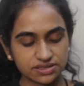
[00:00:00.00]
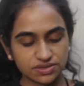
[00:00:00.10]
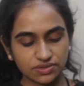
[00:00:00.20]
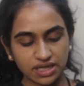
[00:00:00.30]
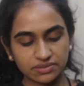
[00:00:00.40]

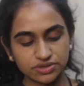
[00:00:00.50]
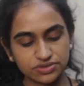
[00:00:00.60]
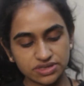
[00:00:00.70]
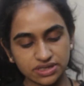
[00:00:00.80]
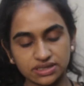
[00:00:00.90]
so I'm
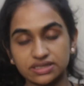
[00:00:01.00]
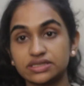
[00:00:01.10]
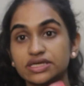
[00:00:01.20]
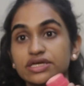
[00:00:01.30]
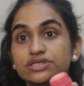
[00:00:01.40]
using
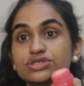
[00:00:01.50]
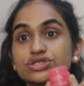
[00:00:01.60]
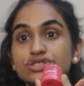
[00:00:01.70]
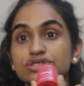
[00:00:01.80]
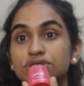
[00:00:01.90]

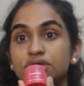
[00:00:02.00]
Laneige